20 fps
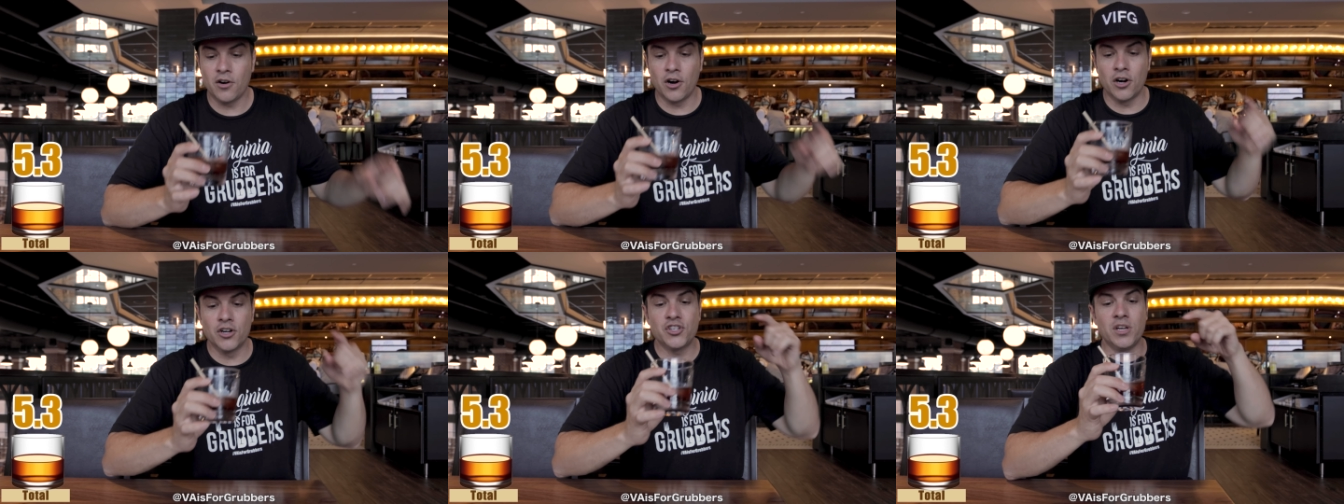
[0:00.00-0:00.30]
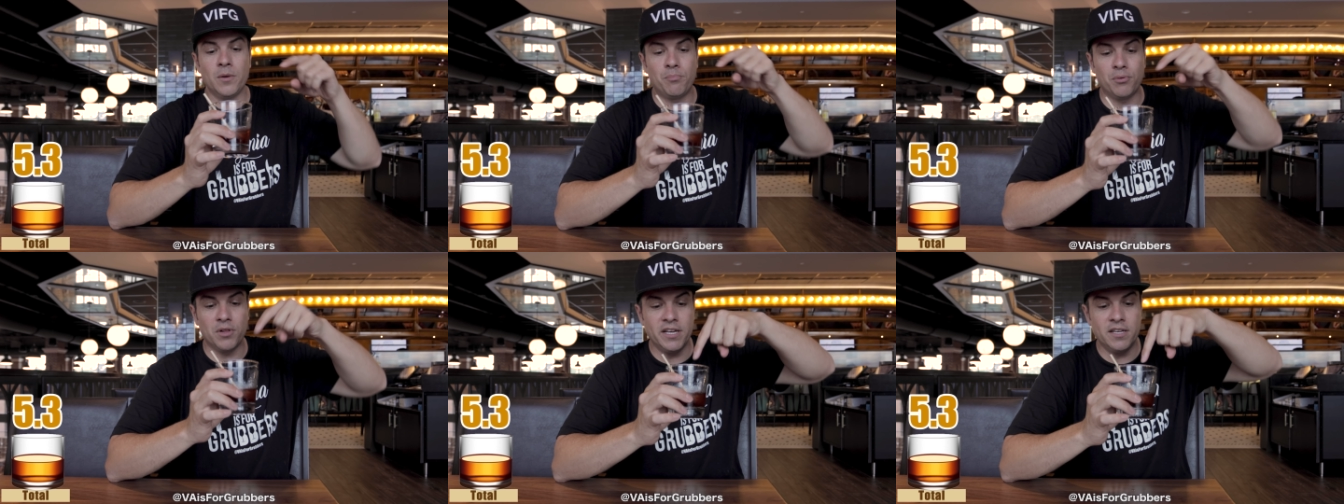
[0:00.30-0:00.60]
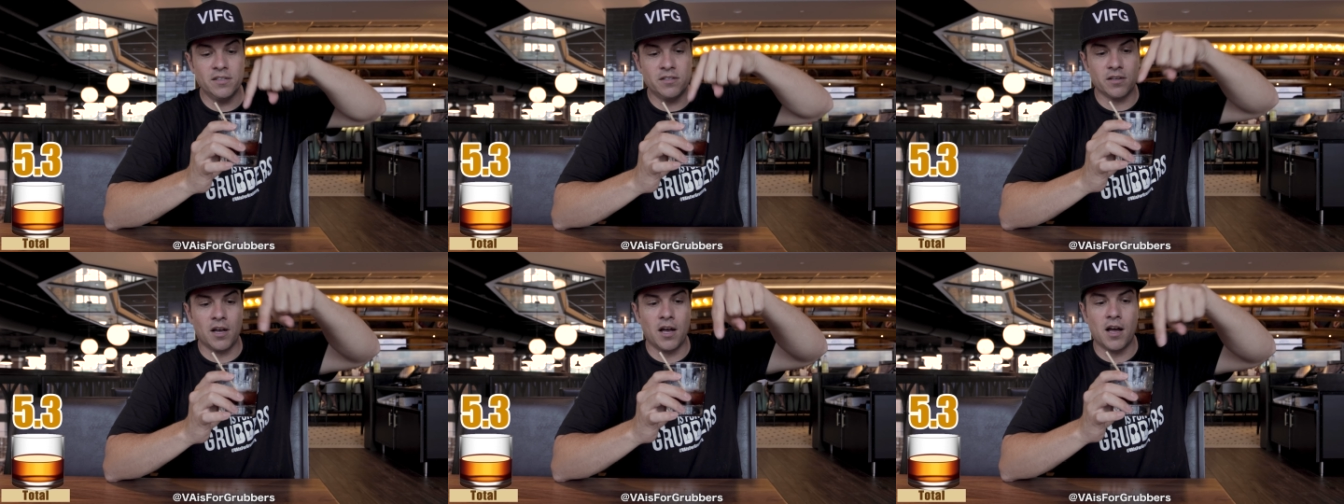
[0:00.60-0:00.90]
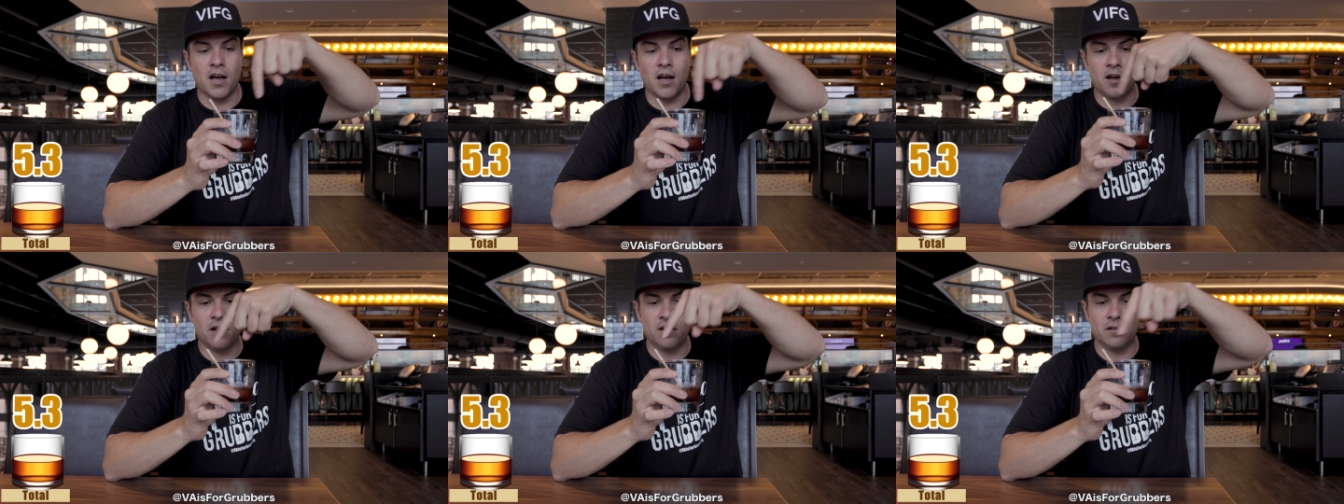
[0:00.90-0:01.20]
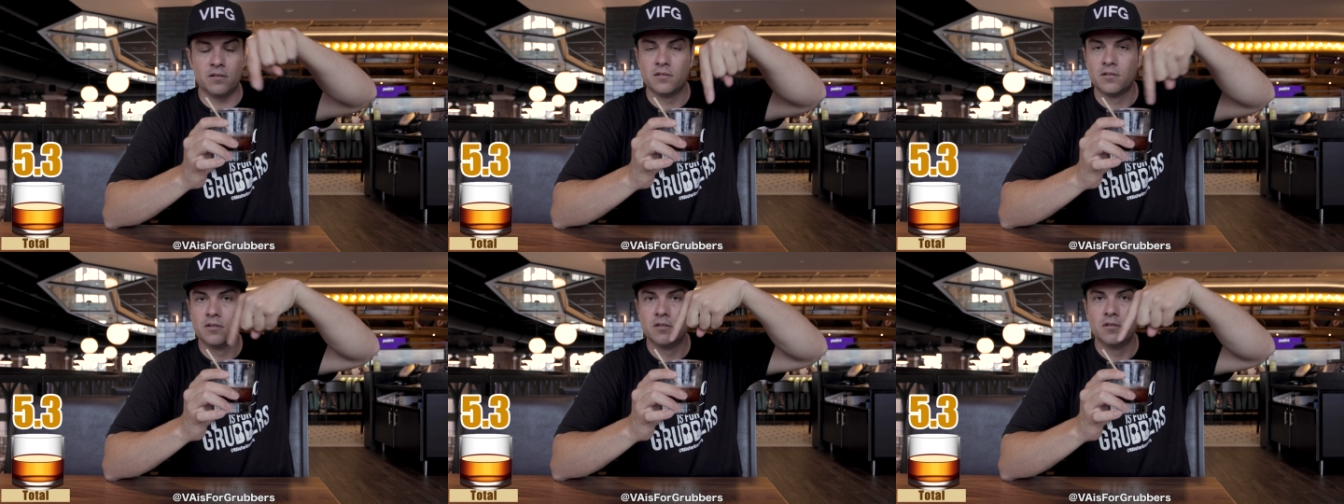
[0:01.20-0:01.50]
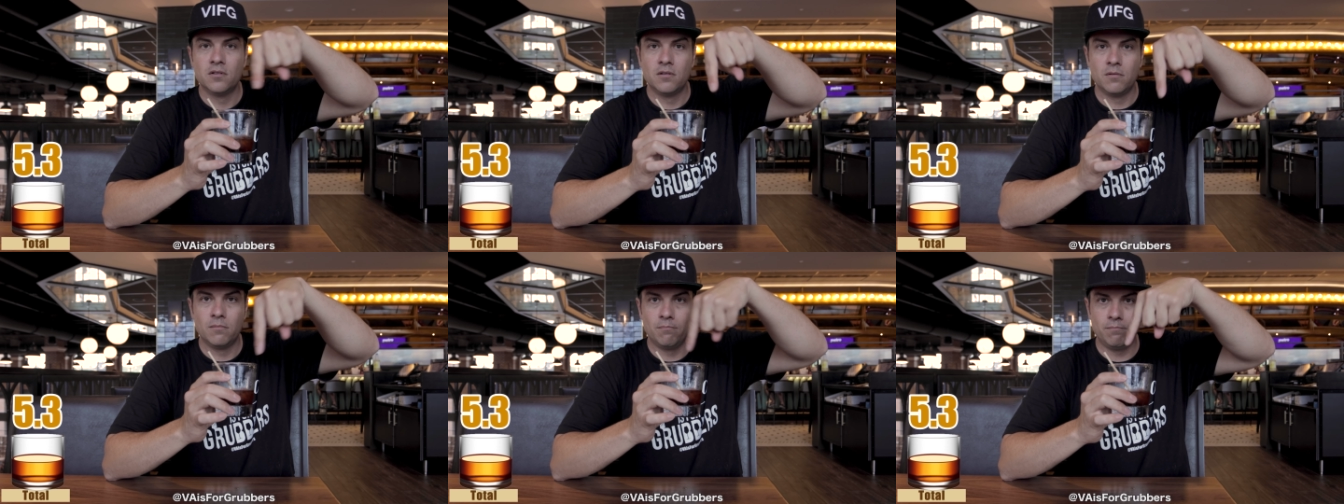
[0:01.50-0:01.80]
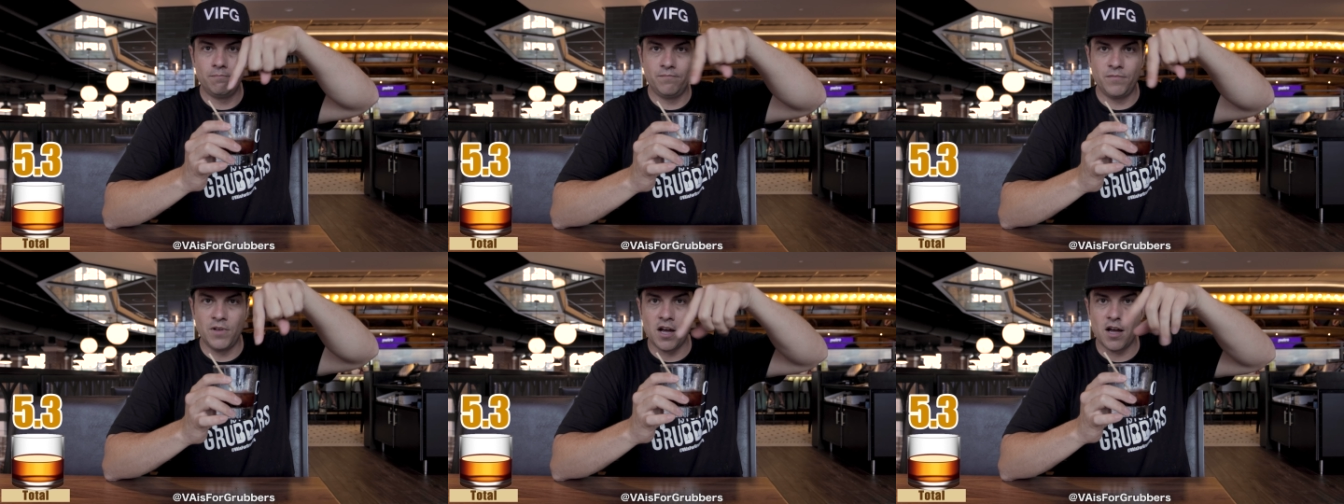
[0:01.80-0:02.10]
Hershey, please
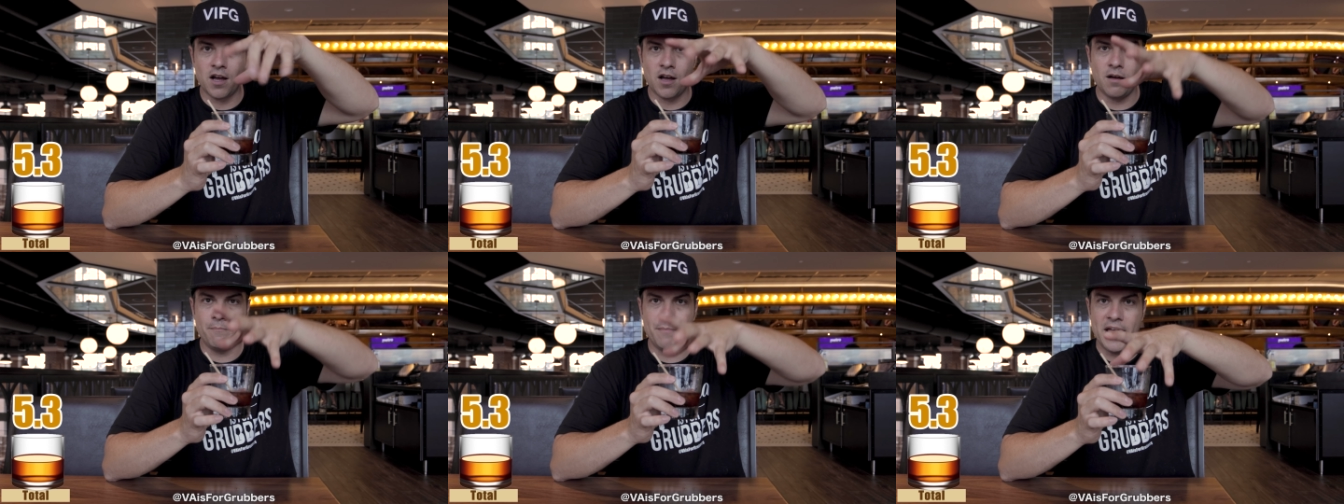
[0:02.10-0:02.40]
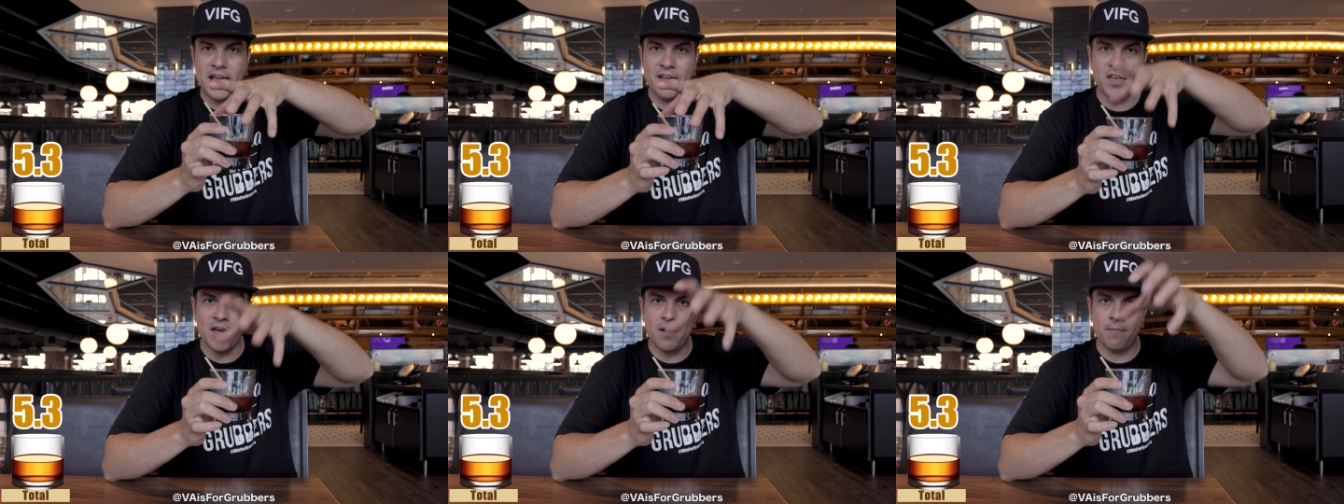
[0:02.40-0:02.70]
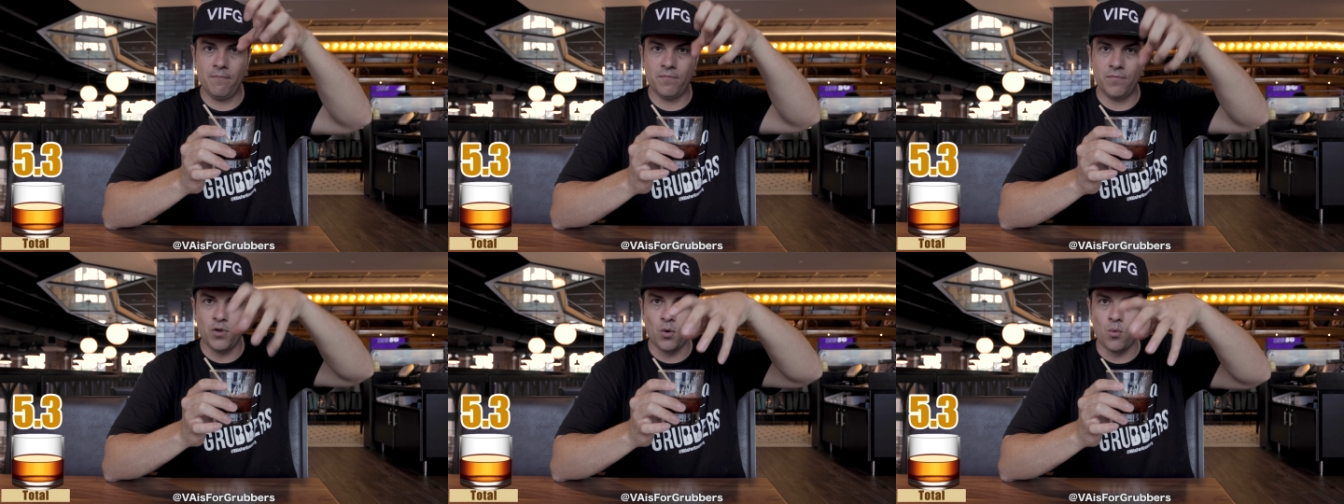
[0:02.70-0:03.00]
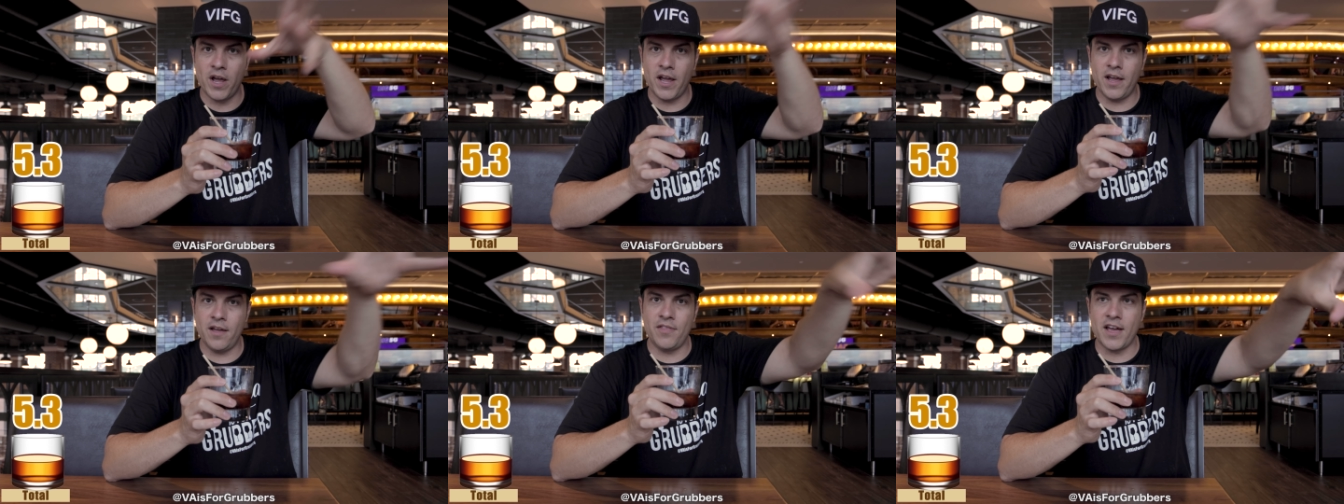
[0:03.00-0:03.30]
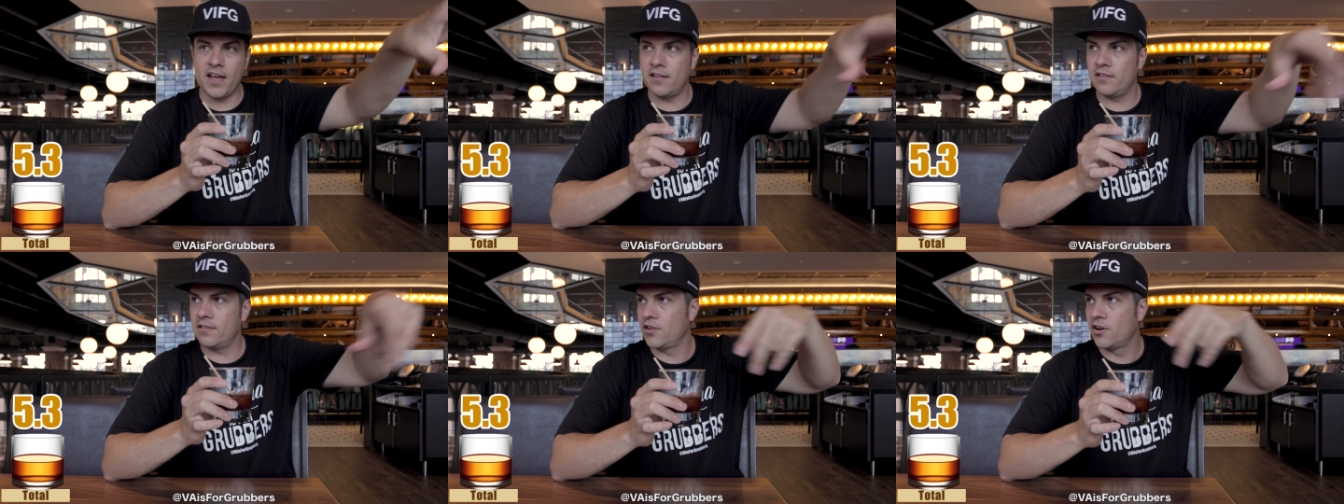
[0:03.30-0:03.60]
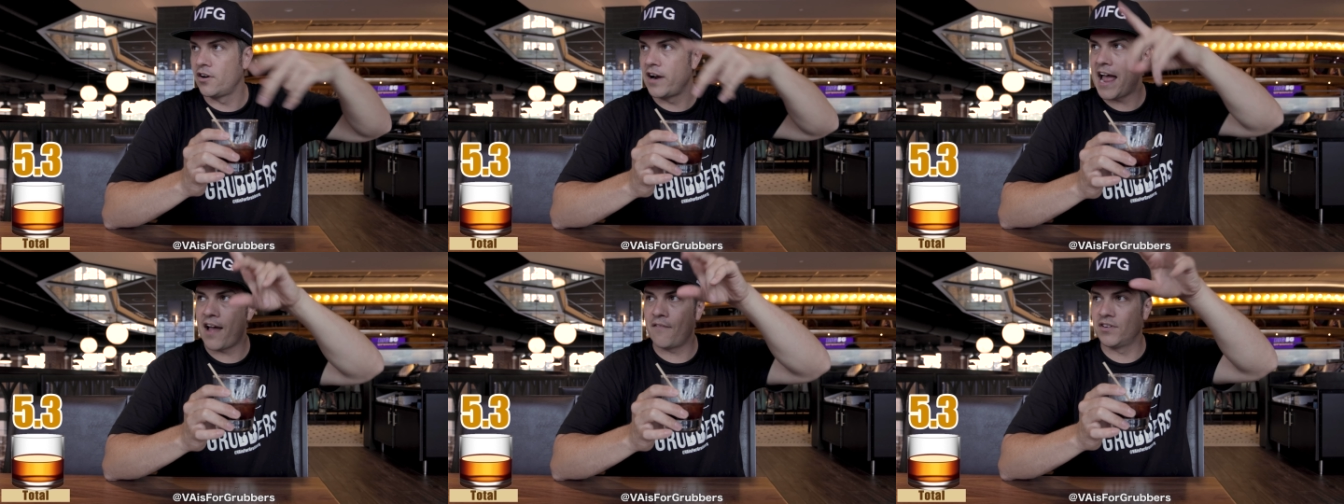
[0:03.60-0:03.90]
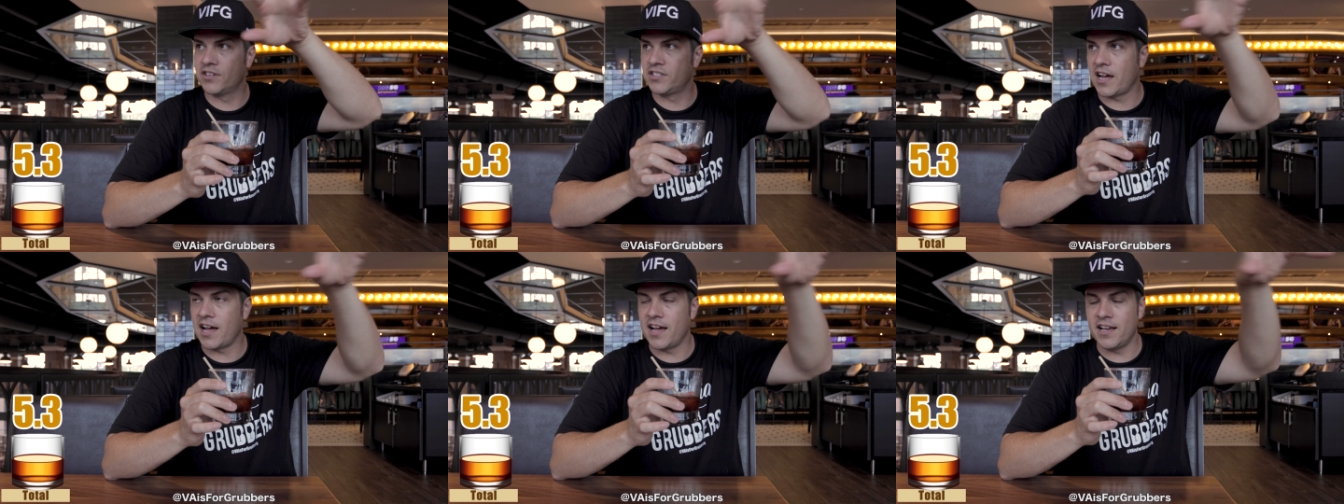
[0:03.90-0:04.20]
make them the way that they're
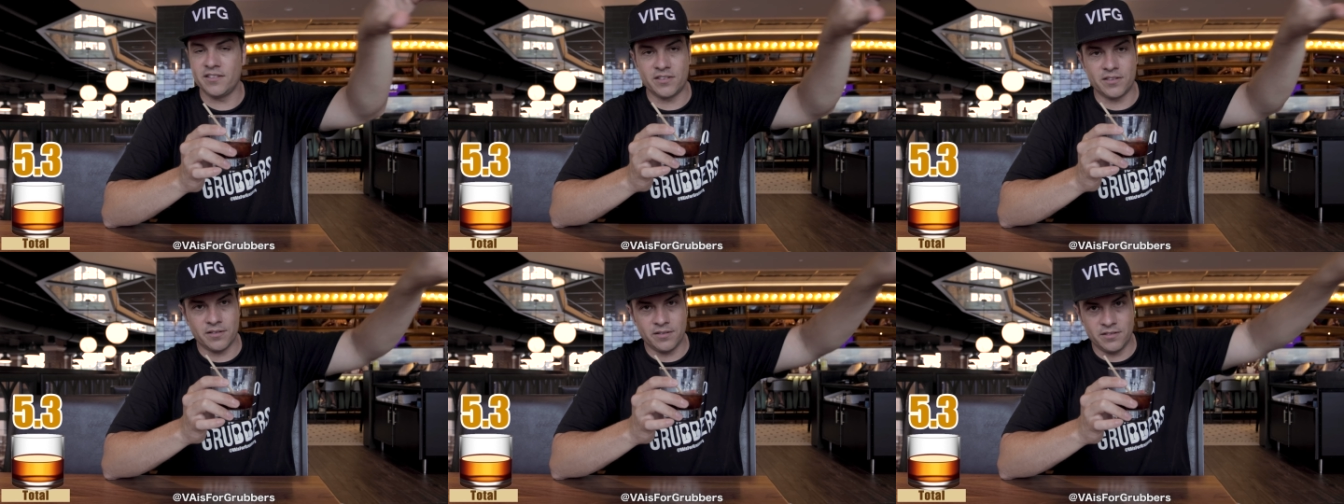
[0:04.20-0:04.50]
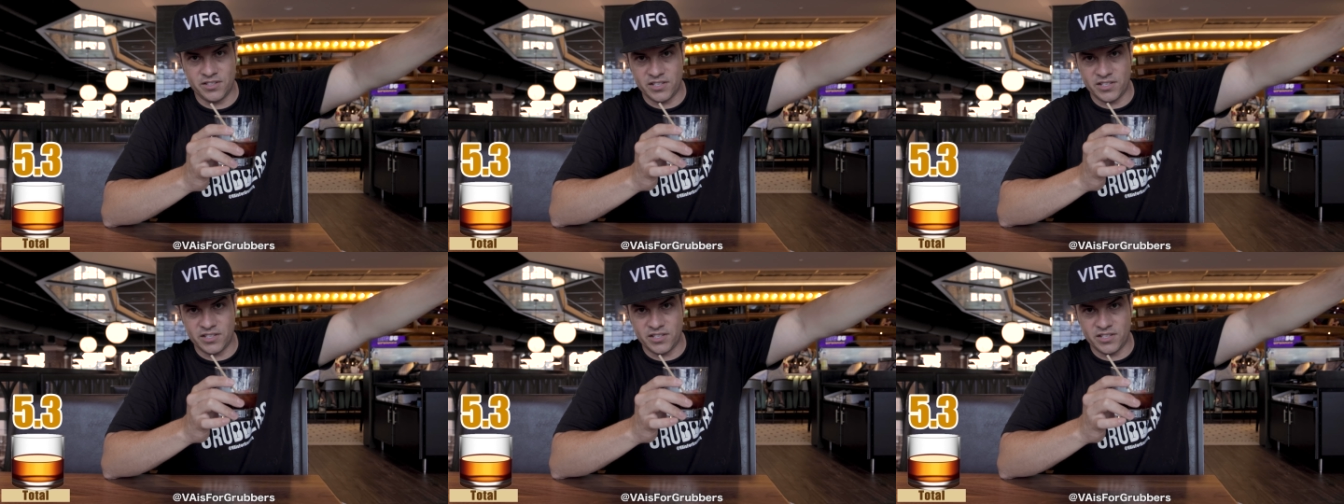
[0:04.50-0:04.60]
advertised